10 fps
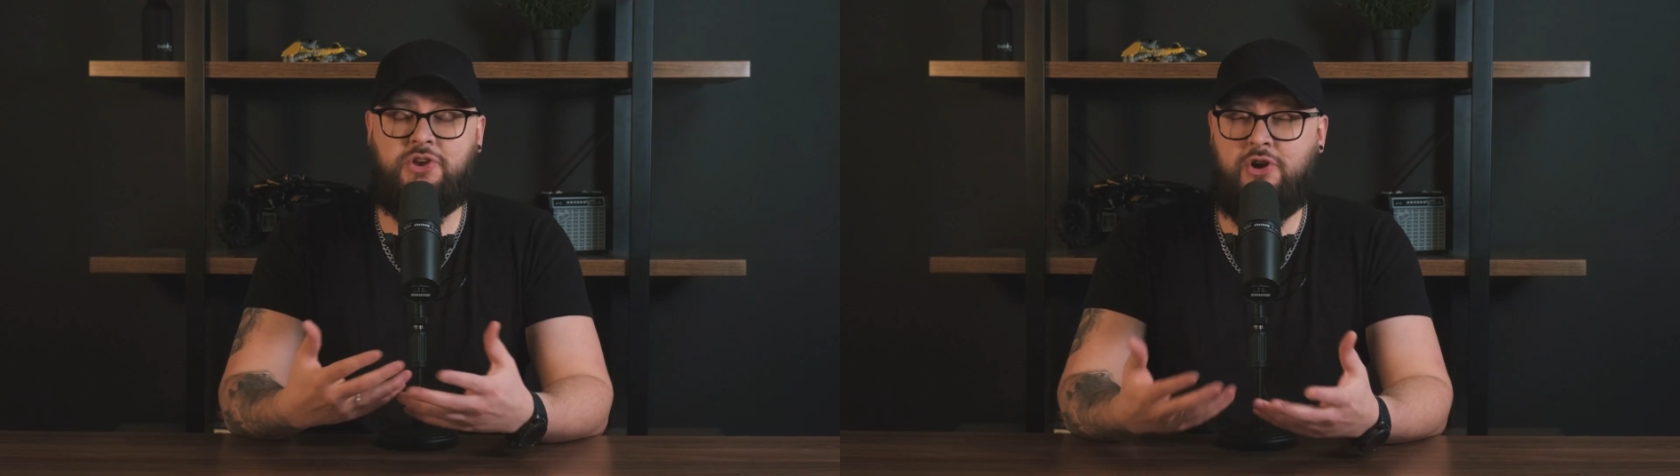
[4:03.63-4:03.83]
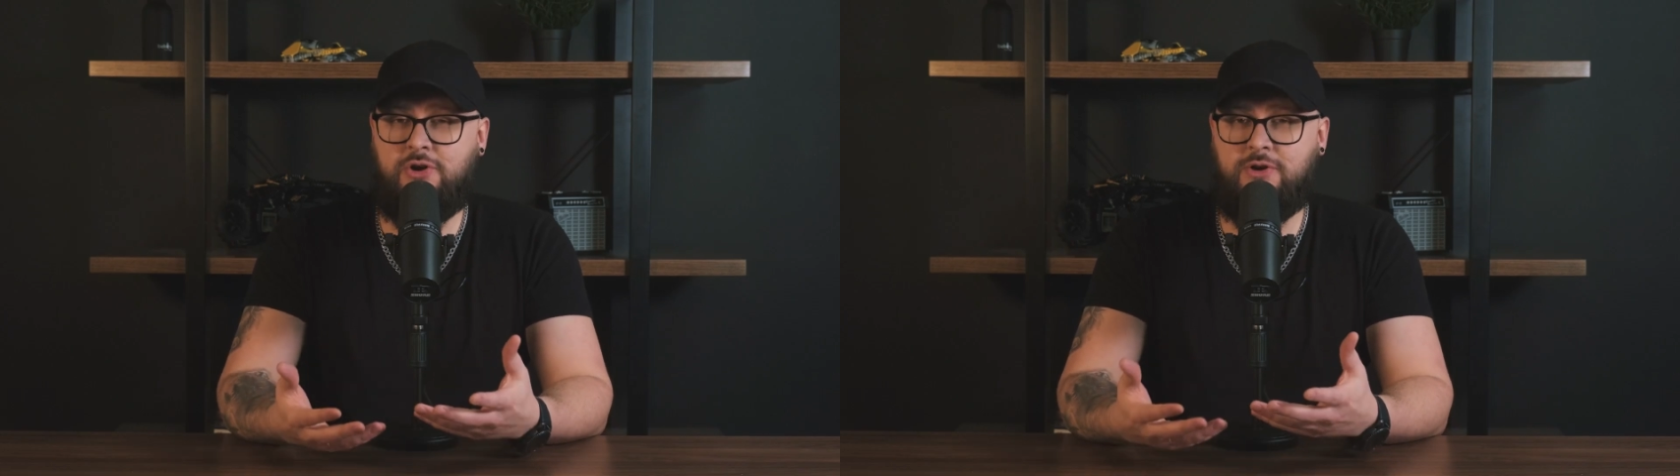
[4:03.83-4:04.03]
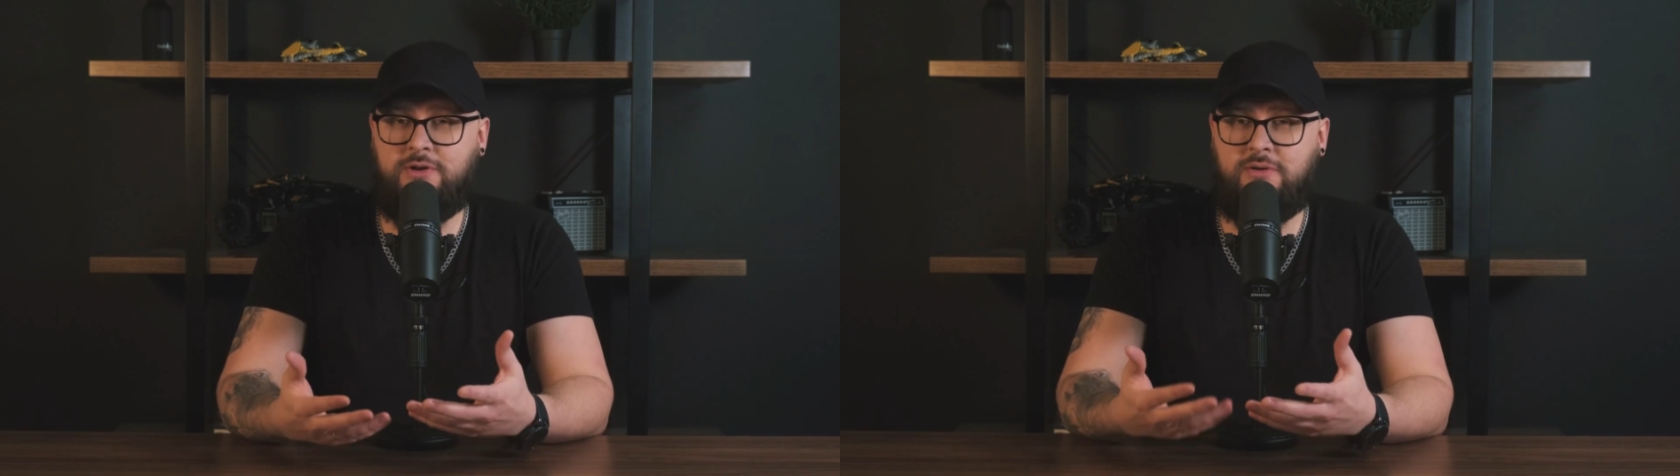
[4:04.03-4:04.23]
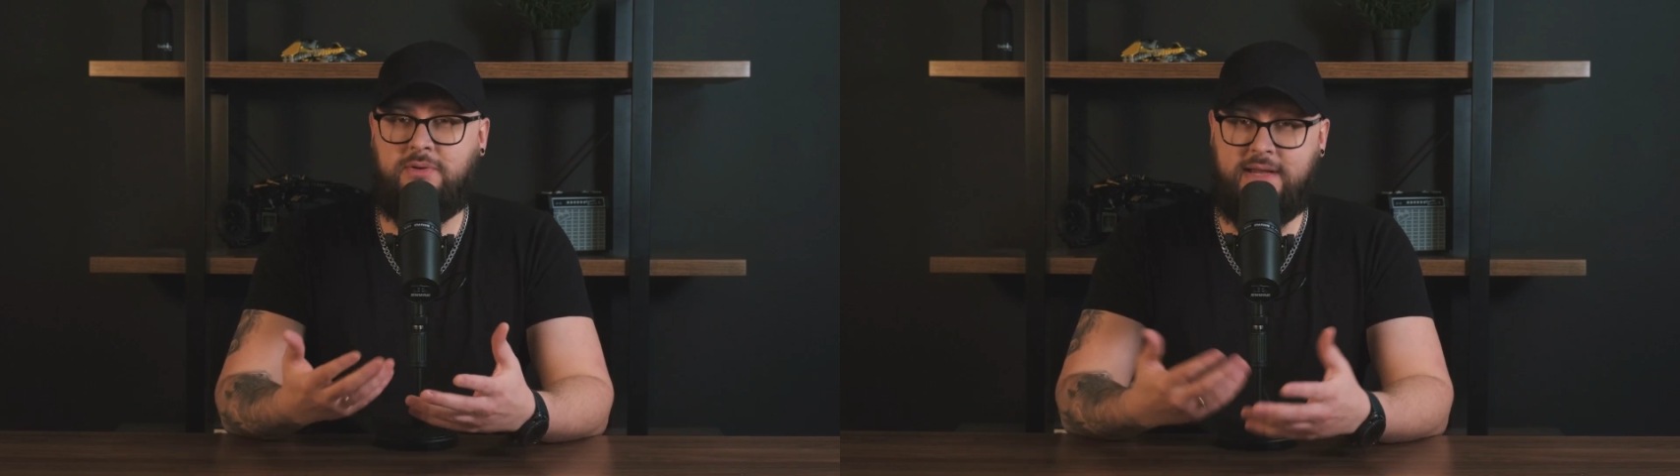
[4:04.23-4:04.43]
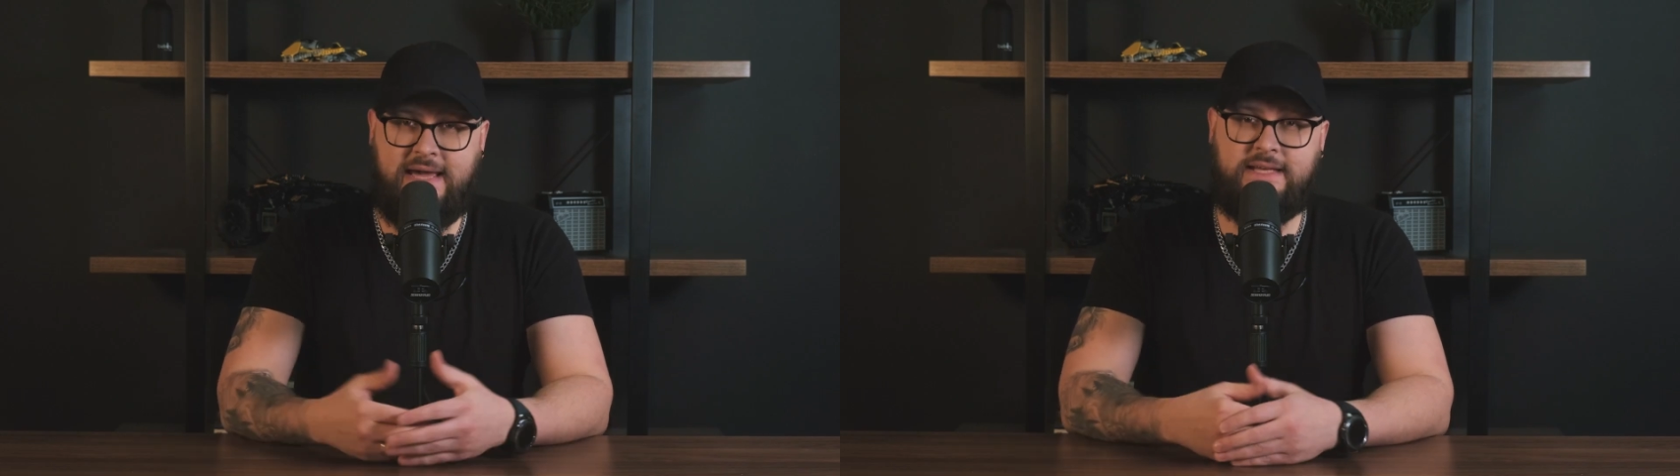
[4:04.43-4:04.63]
heard,
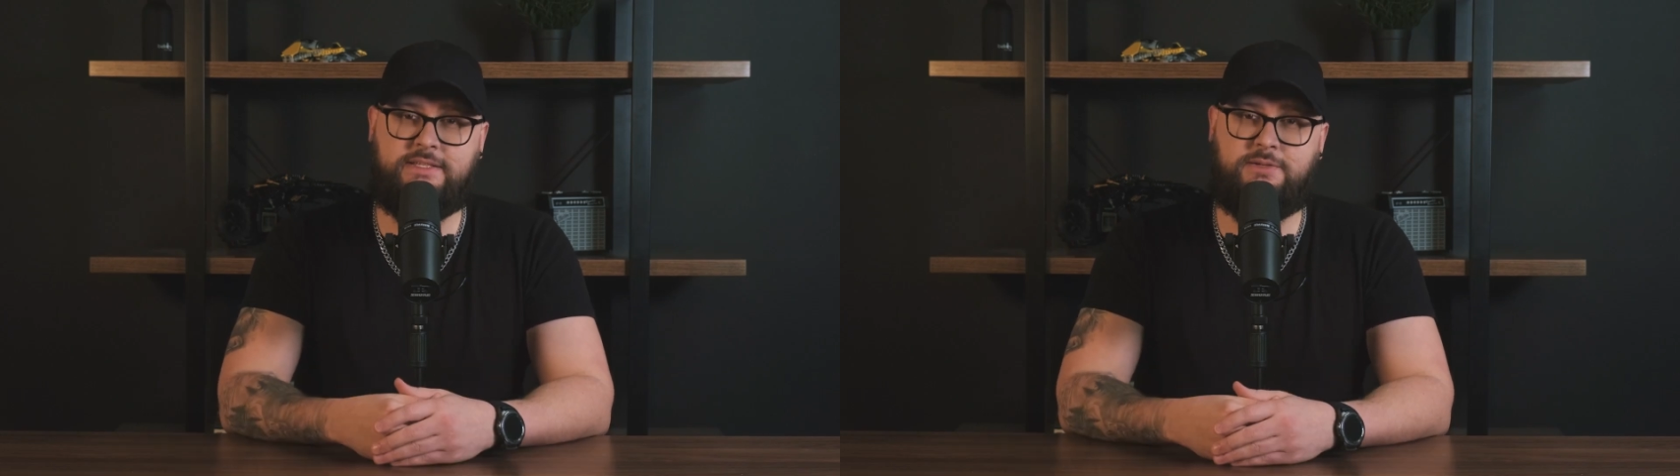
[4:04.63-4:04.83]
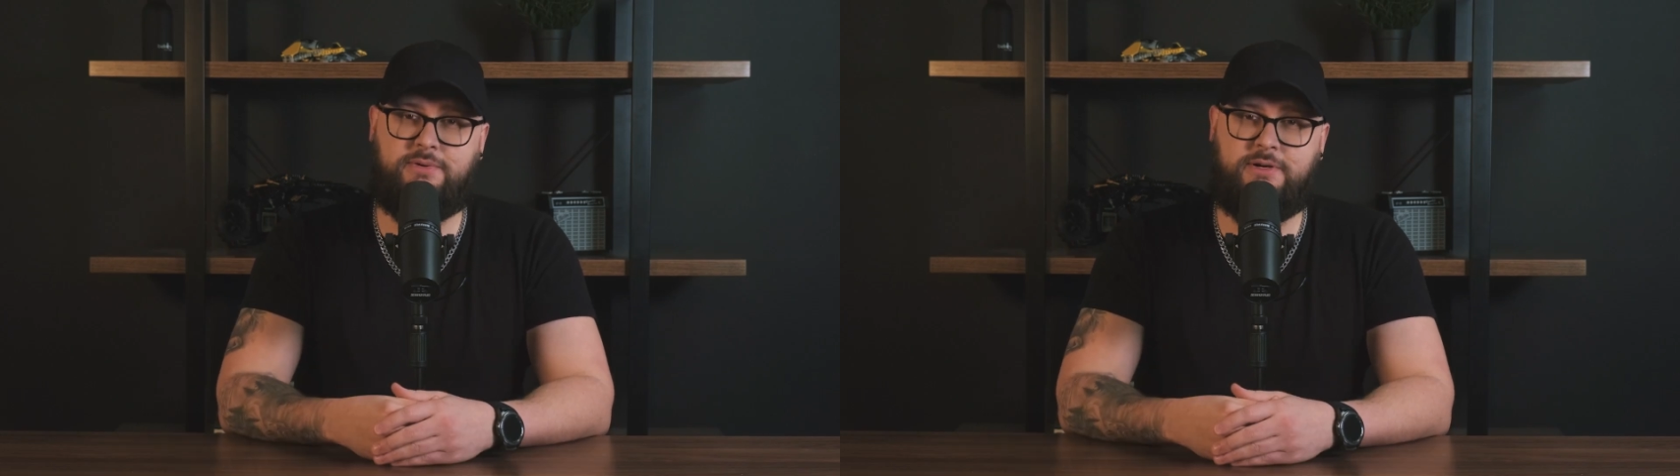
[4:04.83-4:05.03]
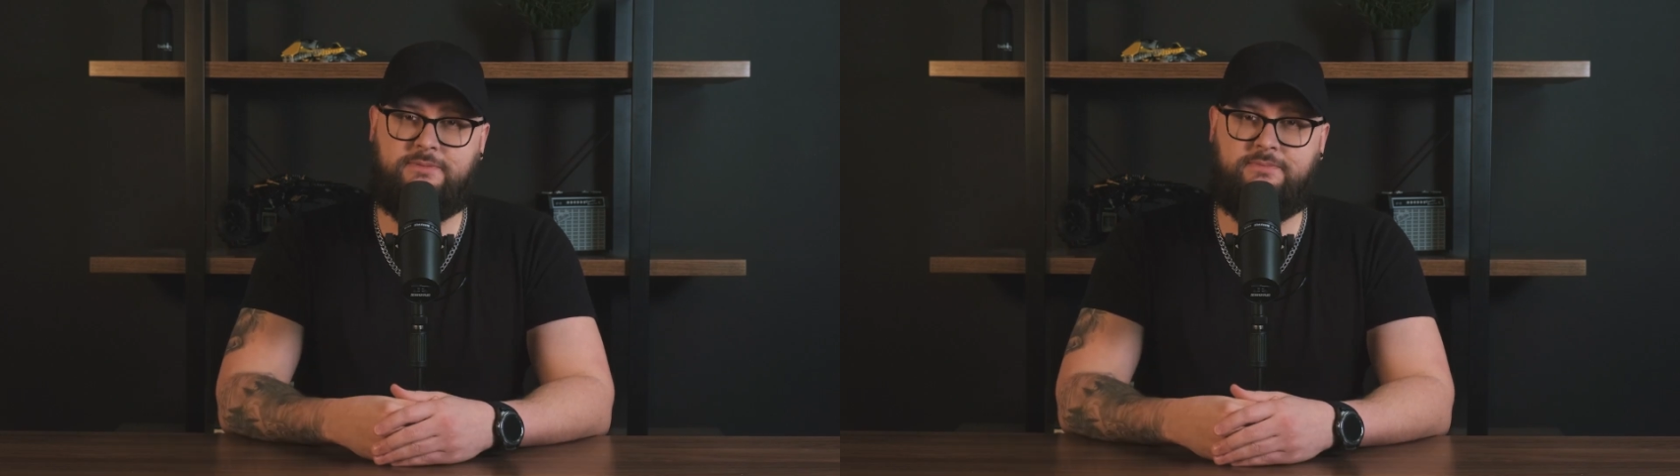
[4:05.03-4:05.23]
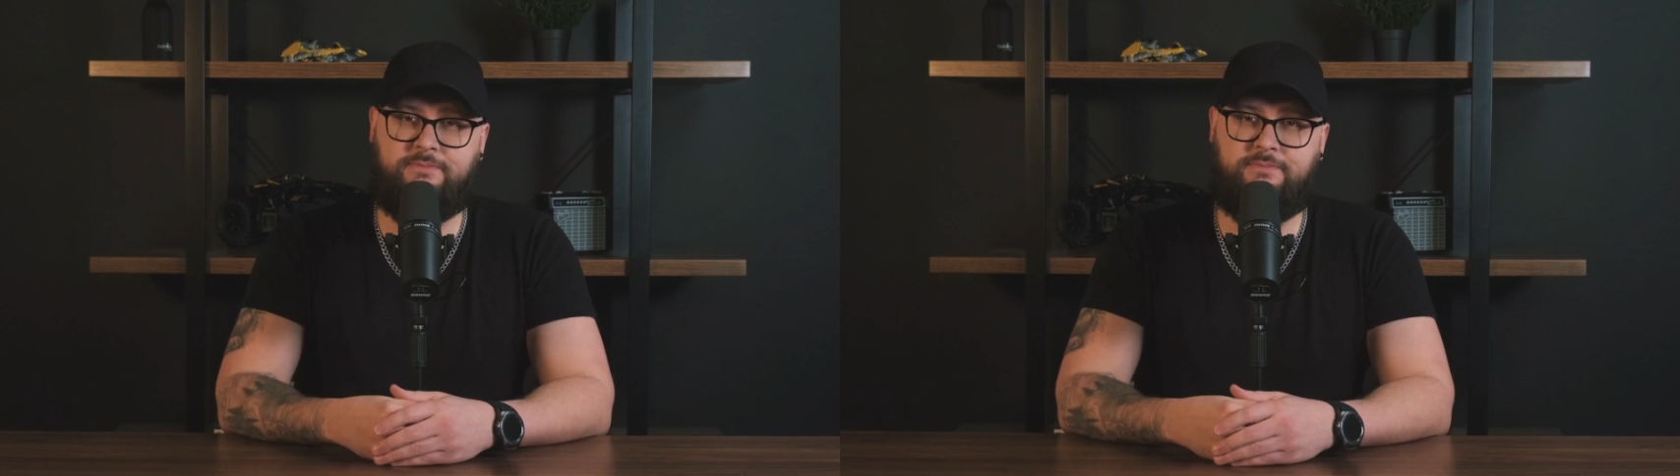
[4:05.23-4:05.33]
but acted upon.